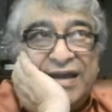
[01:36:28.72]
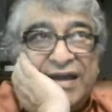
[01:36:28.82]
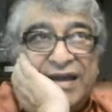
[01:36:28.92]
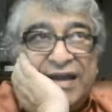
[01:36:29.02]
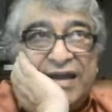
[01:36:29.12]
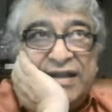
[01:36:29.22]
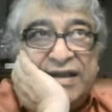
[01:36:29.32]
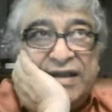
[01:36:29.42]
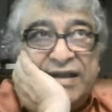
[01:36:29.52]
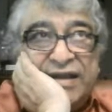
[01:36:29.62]
and
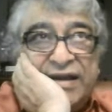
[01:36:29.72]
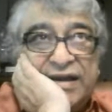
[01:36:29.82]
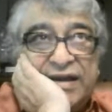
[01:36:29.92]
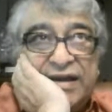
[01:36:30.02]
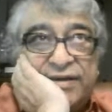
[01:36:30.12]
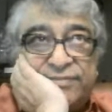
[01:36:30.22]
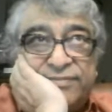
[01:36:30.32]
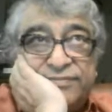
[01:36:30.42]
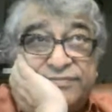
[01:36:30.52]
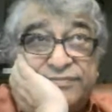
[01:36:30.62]
then um,
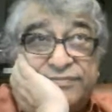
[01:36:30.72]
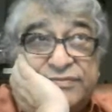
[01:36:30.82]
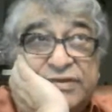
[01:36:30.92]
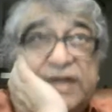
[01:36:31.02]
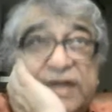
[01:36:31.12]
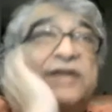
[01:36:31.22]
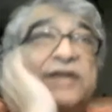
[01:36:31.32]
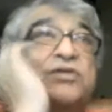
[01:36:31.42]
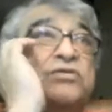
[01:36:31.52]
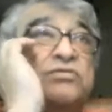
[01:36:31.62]
I'd
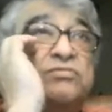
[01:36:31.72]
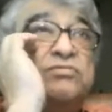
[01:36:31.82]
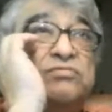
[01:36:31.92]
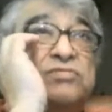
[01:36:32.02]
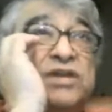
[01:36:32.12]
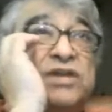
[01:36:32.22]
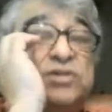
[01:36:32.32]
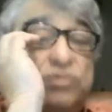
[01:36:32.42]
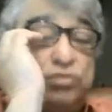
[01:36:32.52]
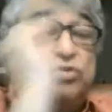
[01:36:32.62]
like to get
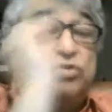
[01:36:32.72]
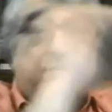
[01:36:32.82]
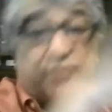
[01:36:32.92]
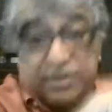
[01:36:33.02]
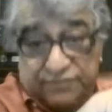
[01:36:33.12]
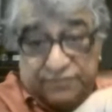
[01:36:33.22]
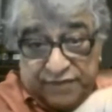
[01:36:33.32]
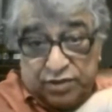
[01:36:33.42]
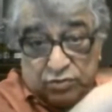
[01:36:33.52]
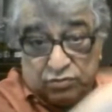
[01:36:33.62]
to some of this
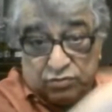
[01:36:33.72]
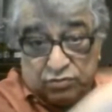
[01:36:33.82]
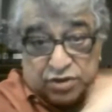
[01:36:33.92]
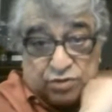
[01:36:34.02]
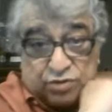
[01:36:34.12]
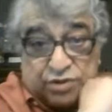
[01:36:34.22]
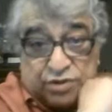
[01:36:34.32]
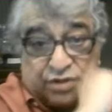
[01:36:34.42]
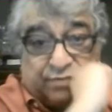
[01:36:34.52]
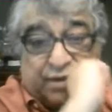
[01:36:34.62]
video
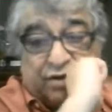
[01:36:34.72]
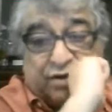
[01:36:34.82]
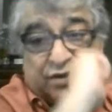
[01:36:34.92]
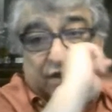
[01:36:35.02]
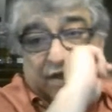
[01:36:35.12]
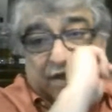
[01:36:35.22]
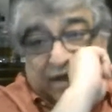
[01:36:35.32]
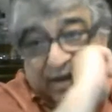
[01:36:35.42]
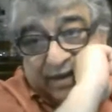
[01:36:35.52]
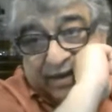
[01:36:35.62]
situation because
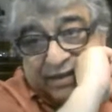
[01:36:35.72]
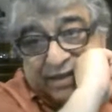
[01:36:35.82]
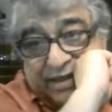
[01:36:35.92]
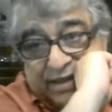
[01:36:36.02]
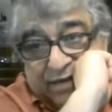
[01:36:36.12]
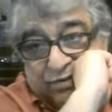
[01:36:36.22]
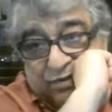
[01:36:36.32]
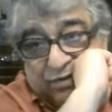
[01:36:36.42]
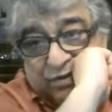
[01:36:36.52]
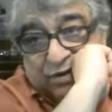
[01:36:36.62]
I think that would
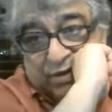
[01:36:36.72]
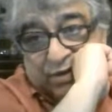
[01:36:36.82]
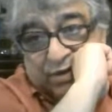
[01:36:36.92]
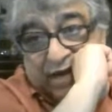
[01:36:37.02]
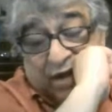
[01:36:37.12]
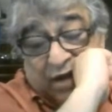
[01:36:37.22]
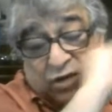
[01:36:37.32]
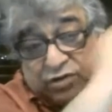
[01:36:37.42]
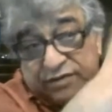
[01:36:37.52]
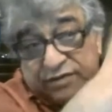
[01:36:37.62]
you know they would have
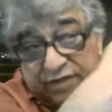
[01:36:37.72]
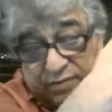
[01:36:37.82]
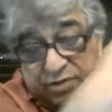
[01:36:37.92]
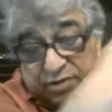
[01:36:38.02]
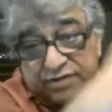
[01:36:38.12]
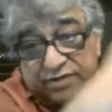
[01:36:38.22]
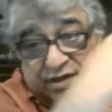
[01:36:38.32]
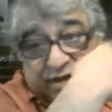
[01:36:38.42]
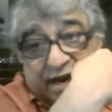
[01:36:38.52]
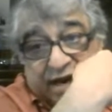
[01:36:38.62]
also especially if it's
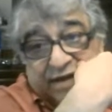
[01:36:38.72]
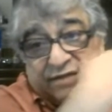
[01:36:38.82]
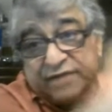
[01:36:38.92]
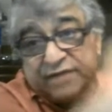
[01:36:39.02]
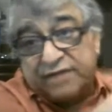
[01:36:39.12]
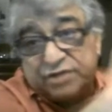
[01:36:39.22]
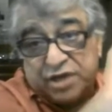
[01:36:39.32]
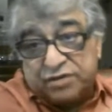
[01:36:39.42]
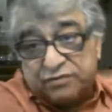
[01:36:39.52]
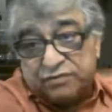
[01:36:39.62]
interactive, they have a
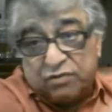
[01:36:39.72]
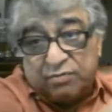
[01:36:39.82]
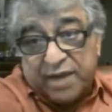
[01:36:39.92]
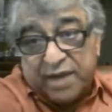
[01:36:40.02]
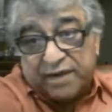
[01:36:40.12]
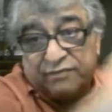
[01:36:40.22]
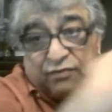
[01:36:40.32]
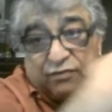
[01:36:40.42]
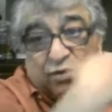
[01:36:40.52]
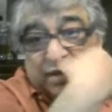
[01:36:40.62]
chance to go back and
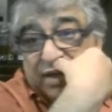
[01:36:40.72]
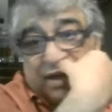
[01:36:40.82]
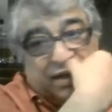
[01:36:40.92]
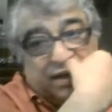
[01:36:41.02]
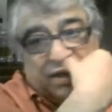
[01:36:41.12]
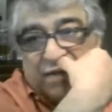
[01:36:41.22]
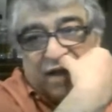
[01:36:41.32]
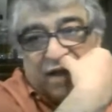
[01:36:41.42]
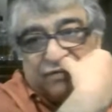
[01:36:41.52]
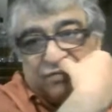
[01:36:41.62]
forth. They don't
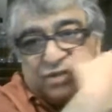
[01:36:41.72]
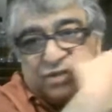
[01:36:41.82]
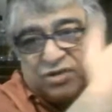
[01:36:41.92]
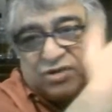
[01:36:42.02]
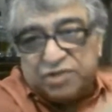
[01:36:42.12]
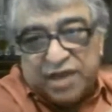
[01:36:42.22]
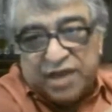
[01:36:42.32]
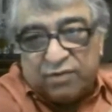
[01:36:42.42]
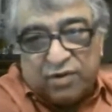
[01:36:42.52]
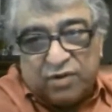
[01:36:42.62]
have to
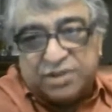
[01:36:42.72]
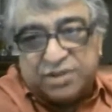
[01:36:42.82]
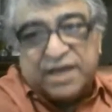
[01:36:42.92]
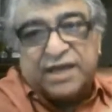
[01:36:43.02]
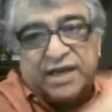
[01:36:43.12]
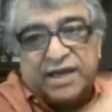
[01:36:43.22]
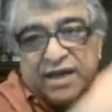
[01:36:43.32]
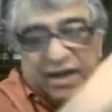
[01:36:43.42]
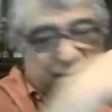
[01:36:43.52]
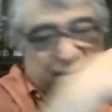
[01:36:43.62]
misunderstand what I'm saying
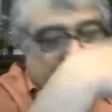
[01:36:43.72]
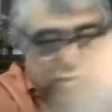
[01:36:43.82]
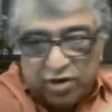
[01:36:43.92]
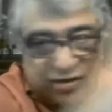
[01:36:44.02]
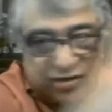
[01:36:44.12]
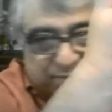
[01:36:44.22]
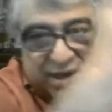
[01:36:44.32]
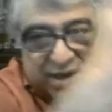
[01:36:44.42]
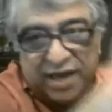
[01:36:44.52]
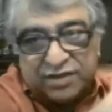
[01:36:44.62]
I mean, I try to
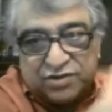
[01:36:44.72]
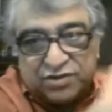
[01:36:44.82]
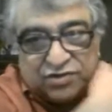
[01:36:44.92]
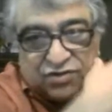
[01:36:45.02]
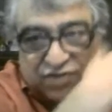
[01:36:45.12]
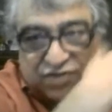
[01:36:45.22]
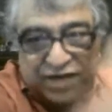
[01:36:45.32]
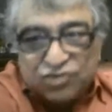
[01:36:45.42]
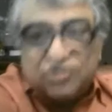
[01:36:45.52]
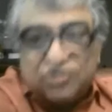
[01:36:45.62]
be as
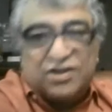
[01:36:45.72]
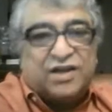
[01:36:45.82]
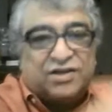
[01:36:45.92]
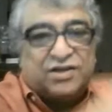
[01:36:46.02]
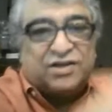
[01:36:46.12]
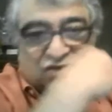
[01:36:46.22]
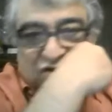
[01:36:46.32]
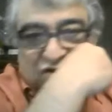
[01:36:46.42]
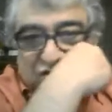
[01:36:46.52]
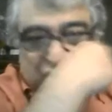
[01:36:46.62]
succinct and as
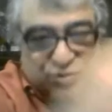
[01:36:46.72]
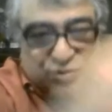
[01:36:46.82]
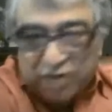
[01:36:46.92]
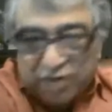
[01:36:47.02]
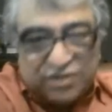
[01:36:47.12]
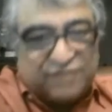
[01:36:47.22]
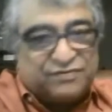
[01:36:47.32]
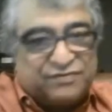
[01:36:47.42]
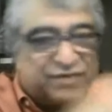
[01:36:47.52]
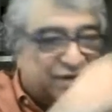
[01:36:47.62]
expressive
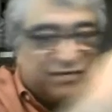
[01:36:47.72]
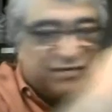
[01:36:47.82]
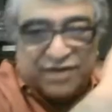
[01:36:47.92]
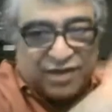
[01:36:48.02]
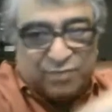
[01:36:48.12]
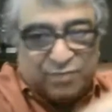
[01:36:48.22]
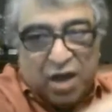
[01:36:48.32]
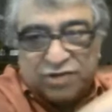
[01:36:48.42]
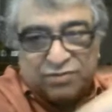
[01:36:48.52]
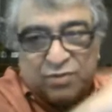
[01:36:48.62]
and everything as
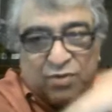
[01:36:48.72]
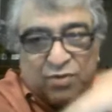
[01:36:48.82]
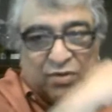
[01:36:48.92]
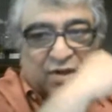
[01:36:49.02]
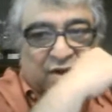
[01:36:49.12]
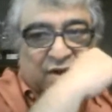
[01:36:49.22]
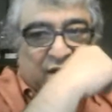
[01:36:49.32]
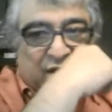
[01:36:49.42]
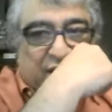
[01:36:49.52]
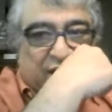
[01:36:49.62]
possible.
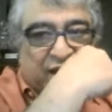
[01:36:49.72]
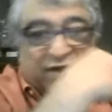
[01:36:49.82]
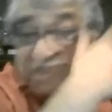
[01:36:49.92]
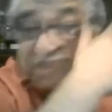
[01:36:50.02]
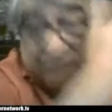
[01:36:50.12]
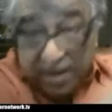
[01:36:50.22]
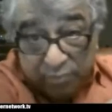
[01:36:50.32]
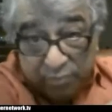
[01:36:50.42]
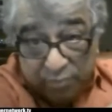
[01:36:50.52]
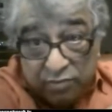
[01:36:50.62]
And I've never had a
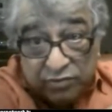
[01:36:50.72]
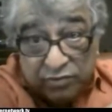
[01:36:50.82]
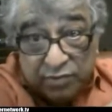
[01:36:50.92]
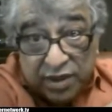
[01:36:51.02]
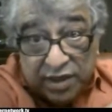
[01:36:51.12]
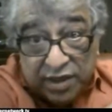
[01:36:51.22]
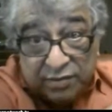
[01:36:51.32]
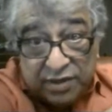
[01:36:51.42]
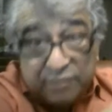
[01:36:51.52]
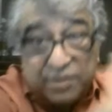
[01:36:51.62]
problem communicating
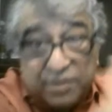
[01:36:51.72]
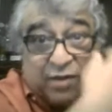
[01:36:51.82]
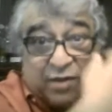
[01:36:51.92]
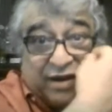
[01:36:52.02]
with anybody in my